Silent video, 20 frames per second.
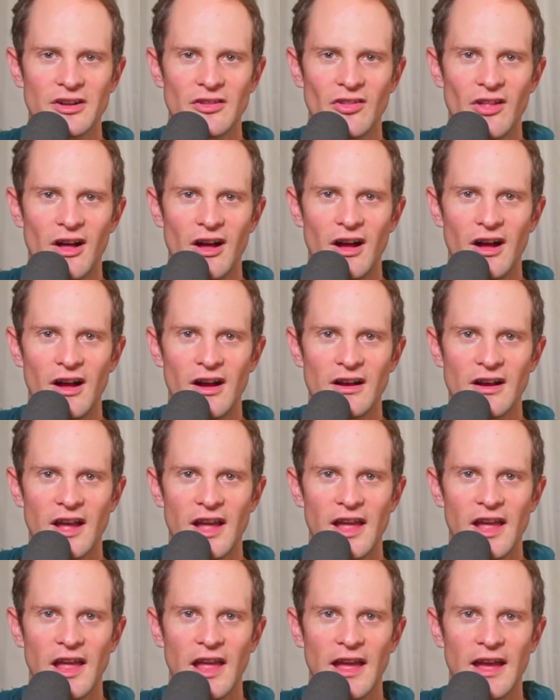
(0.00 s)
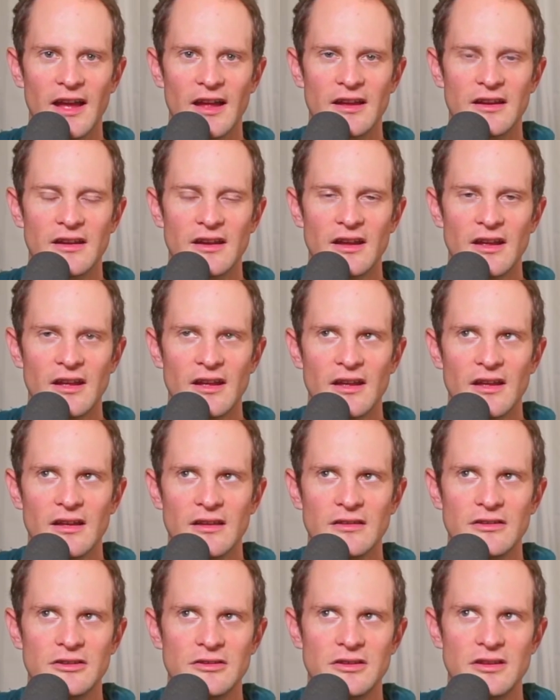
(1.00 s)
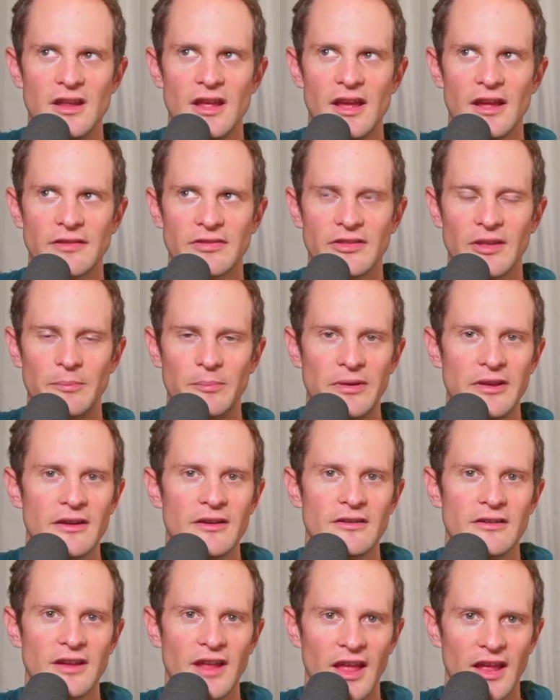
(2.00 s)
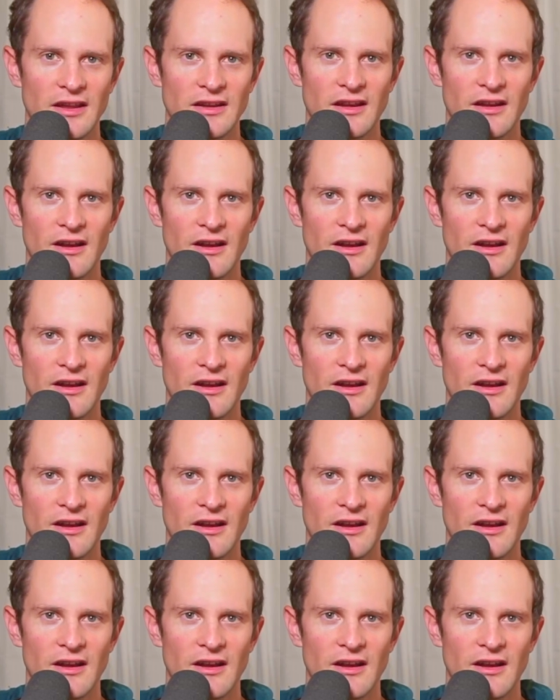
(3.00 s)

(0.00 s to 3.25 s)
along and you'd hit the period,